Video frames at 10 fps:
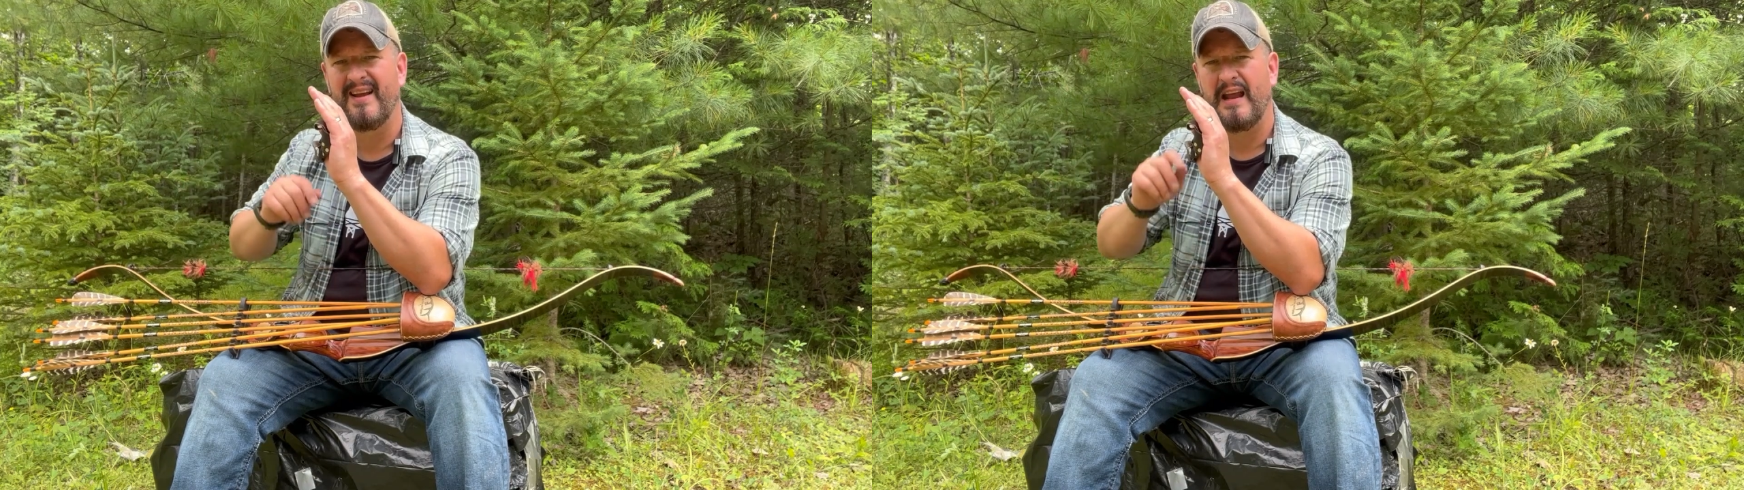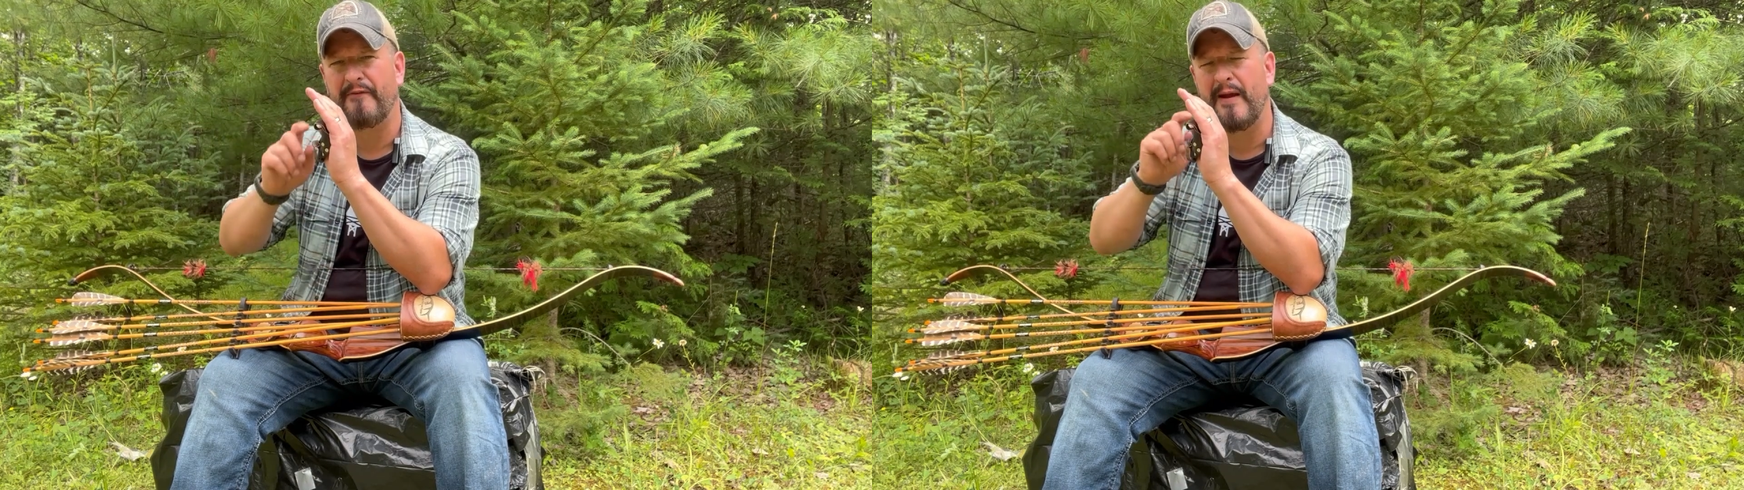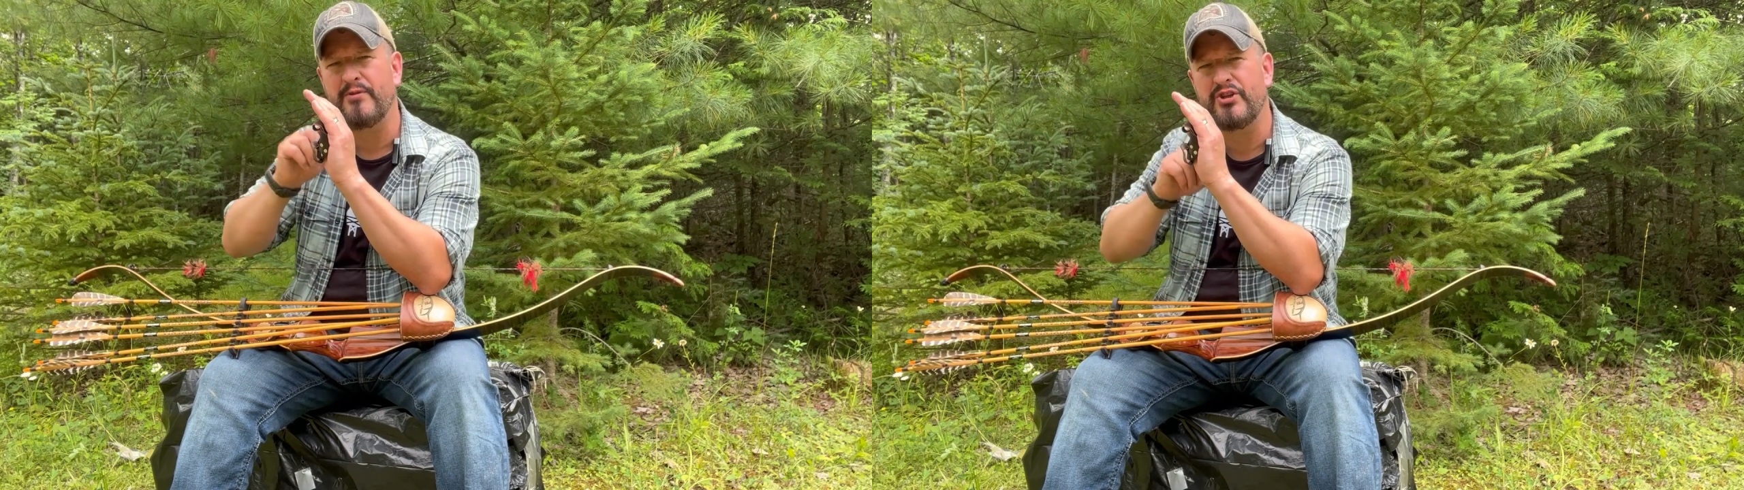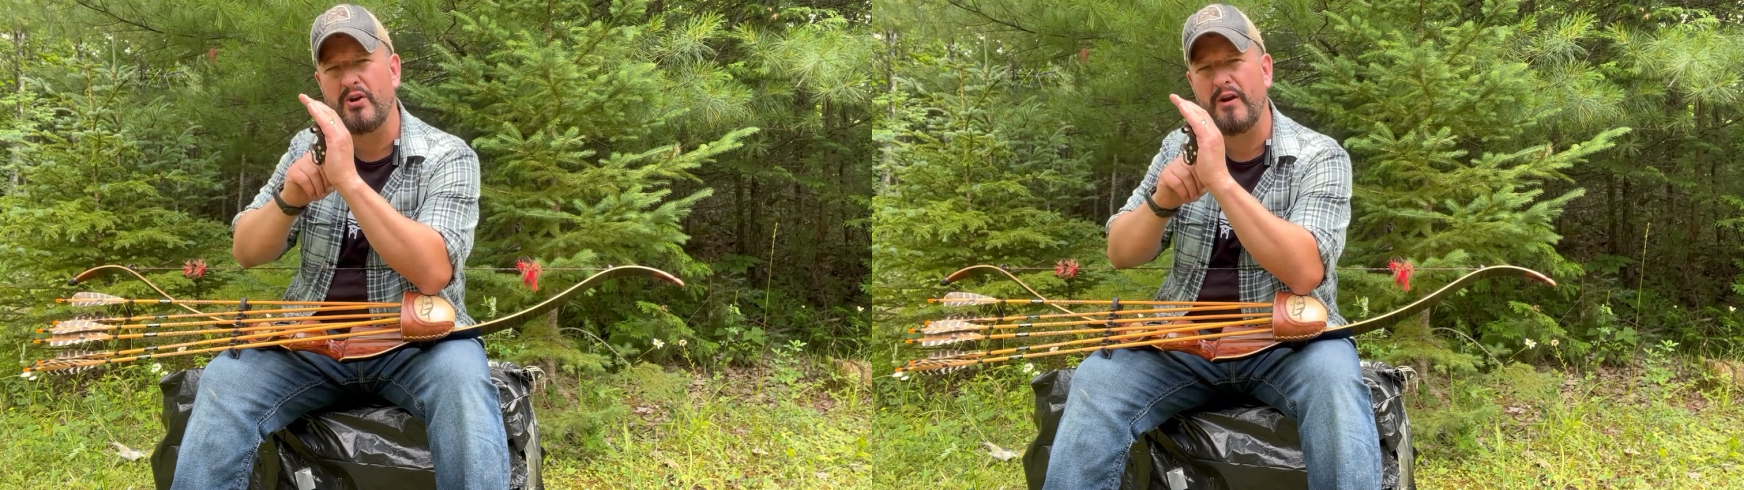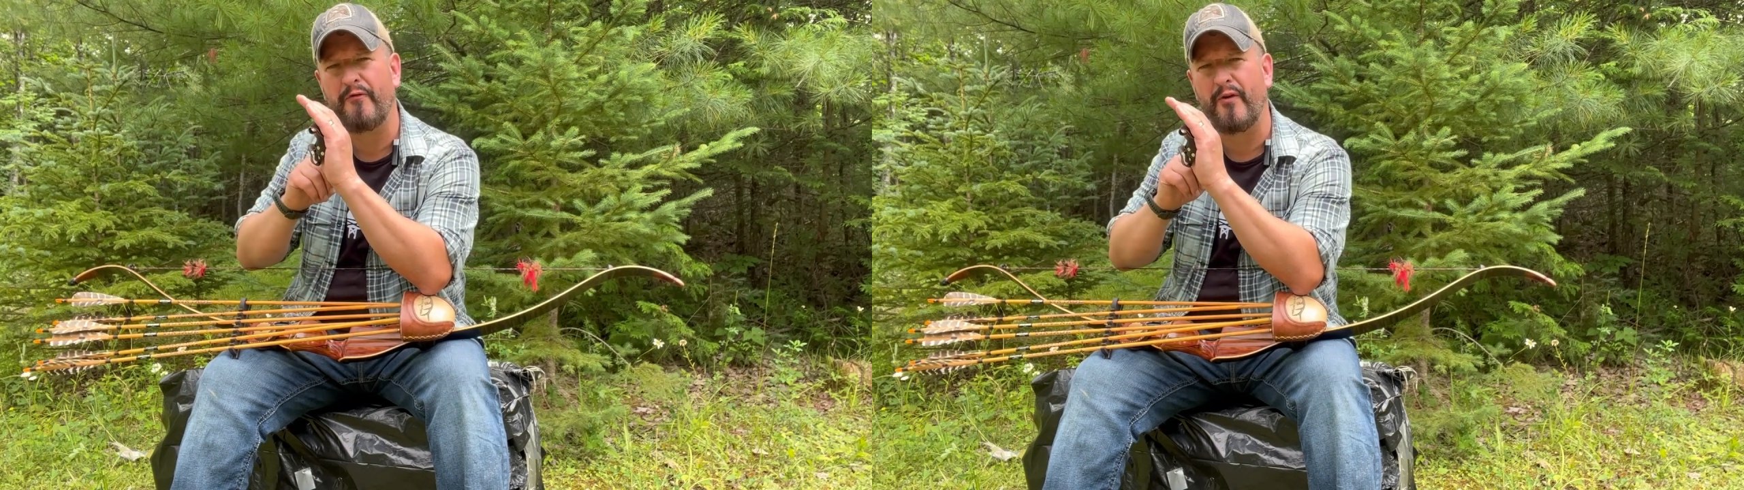If I'm
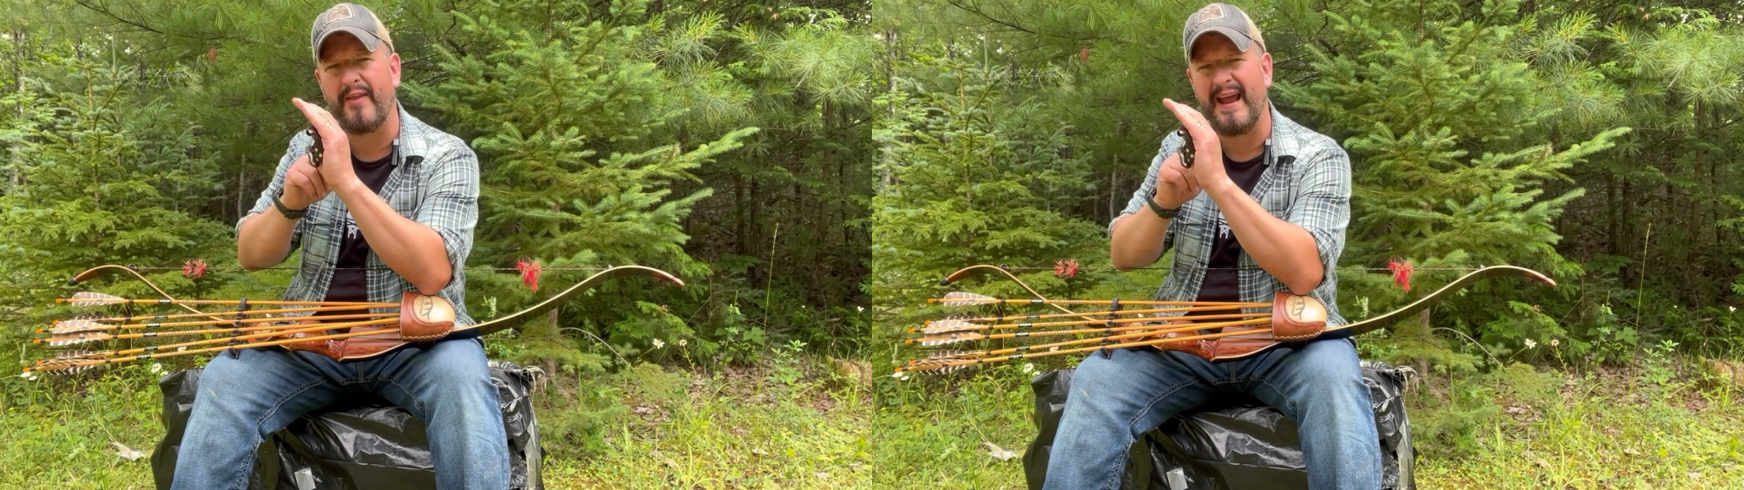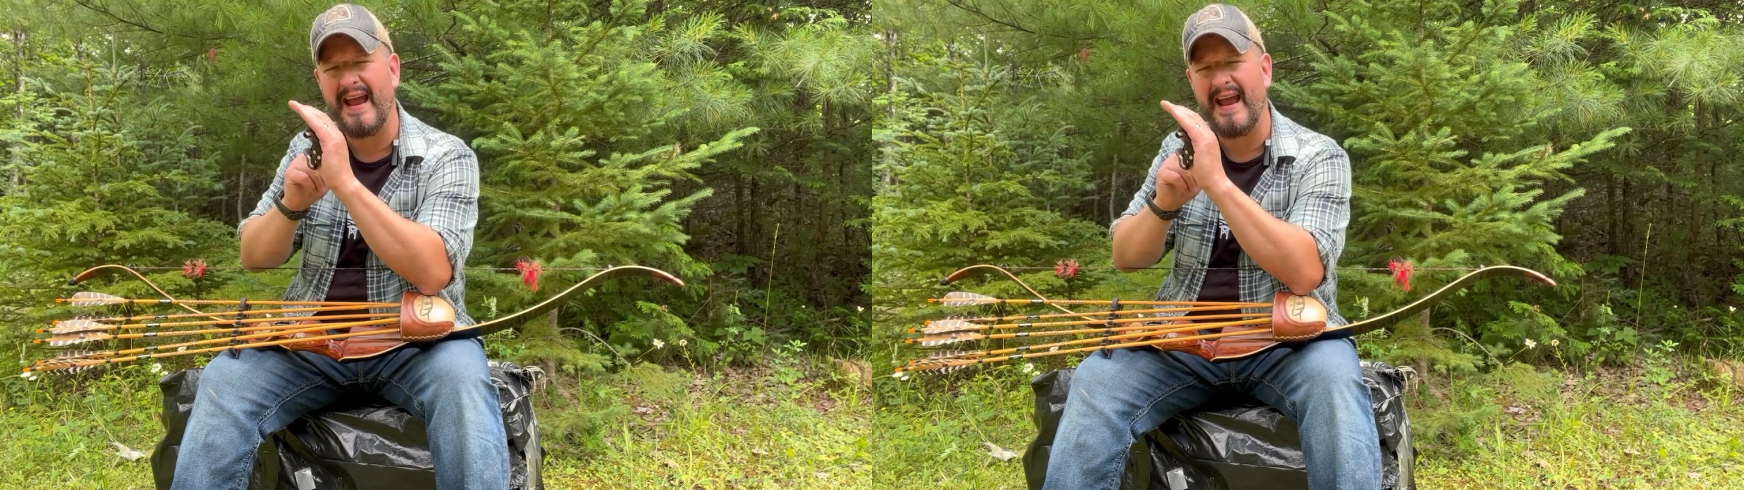shooting for the